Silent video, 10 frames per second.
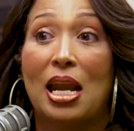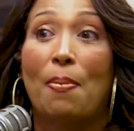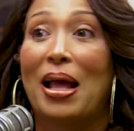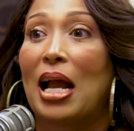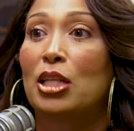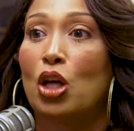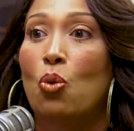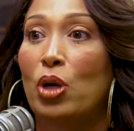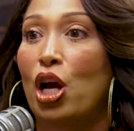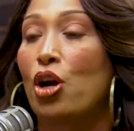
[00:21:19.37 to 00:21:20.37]
And I'm like, I
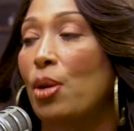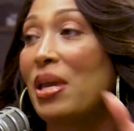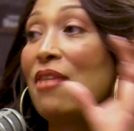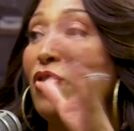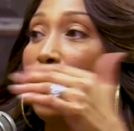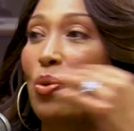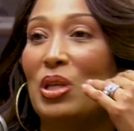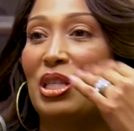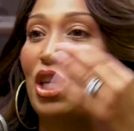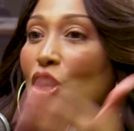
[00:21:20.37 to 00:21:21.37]
don't want to hurt him, even though
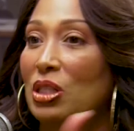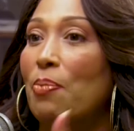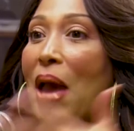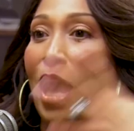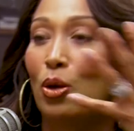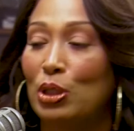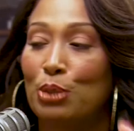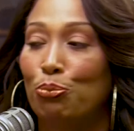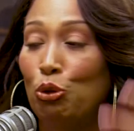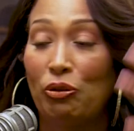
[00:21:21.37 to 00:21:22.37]
it's a paddle,
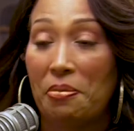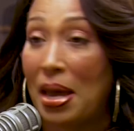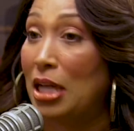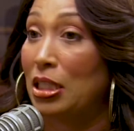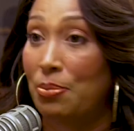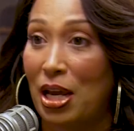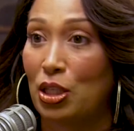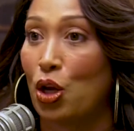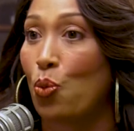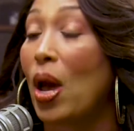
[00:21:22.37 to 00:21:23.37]
it's movie magic
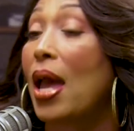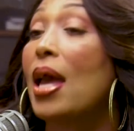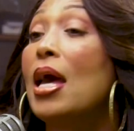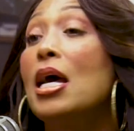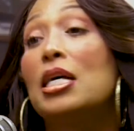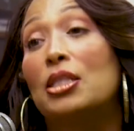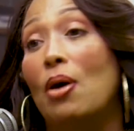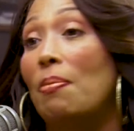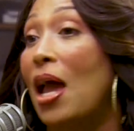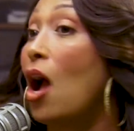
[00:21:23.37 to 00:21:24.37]
made a certain way.
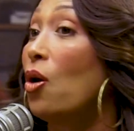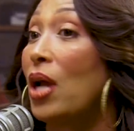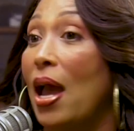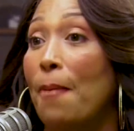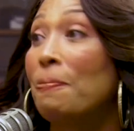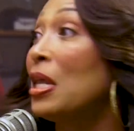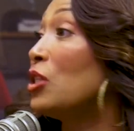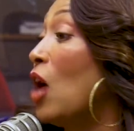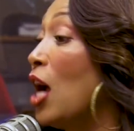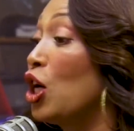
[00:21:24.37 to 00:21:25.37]
So I'm like, okay.
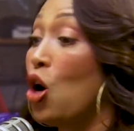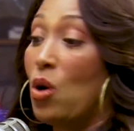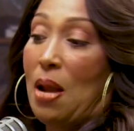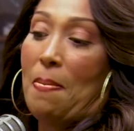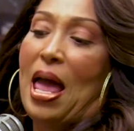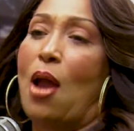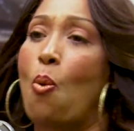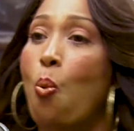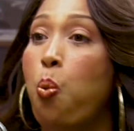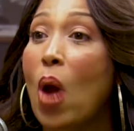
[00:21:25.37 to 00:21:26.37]
So I go and I'm like,
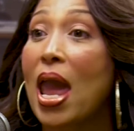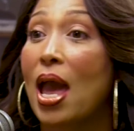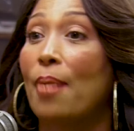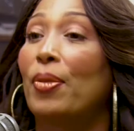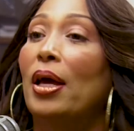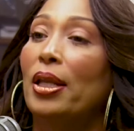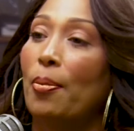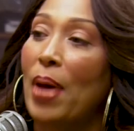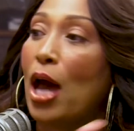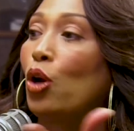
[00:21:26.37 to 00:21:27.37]
wham,
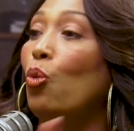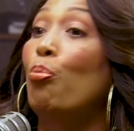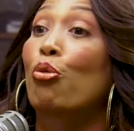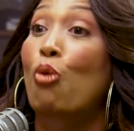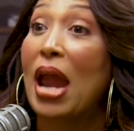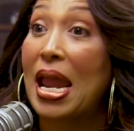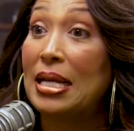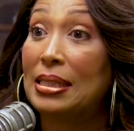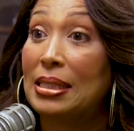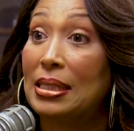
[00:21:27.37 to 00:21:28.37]
the paddle
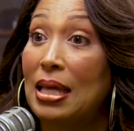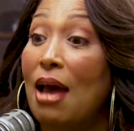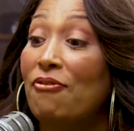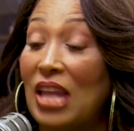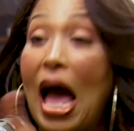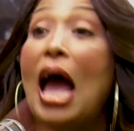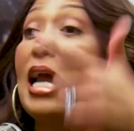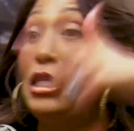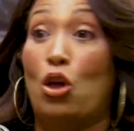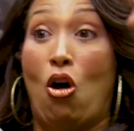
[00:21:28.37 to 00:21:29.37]
breaks,
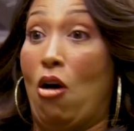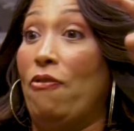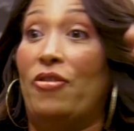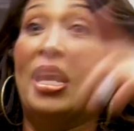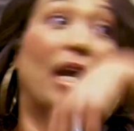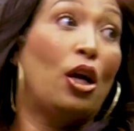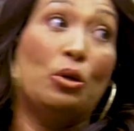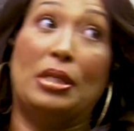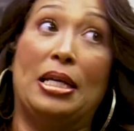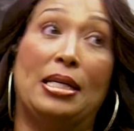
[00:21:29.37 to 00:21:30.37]
flies off, and
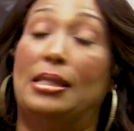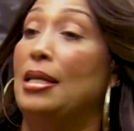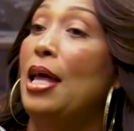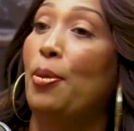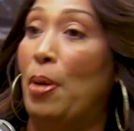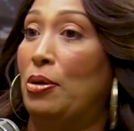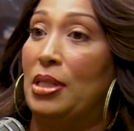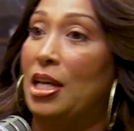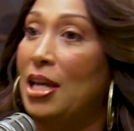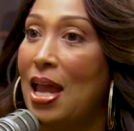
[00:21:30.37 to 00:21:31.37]
goes and hits another
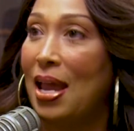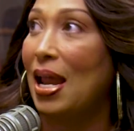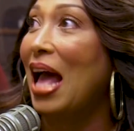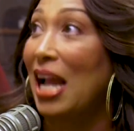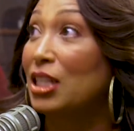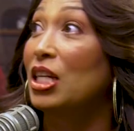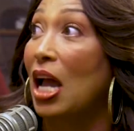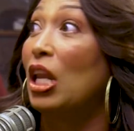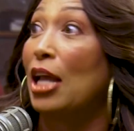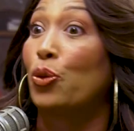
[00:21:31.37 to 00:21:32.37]
person in the head. Like I
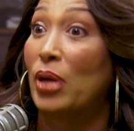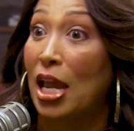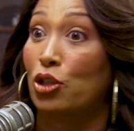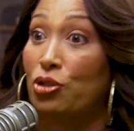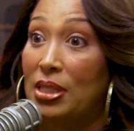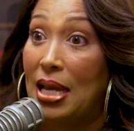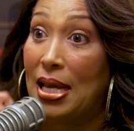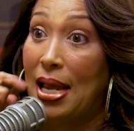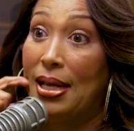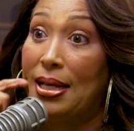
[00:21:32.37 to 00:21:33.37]
took out like 3 extras that day.